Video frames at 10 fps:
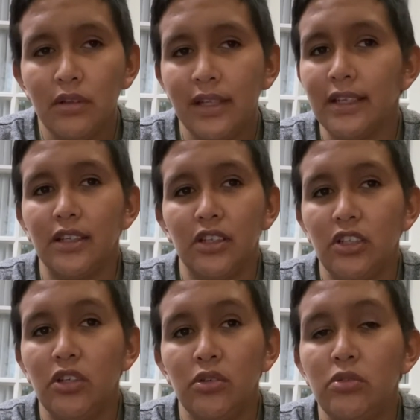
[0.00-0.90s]
Like,
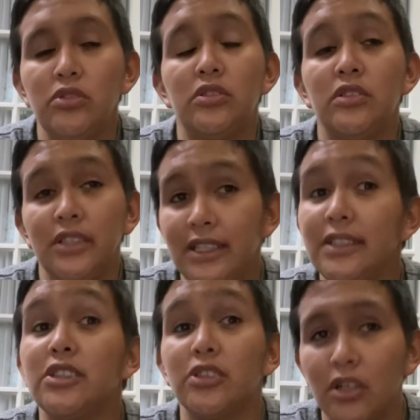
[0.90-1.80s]
you need
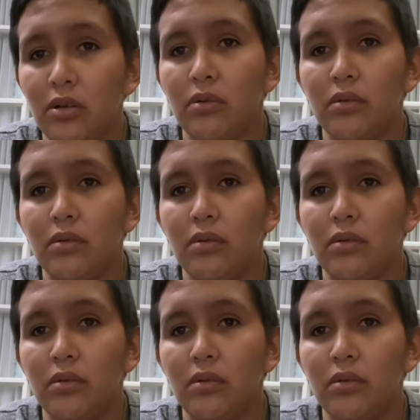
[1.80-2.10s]
to go.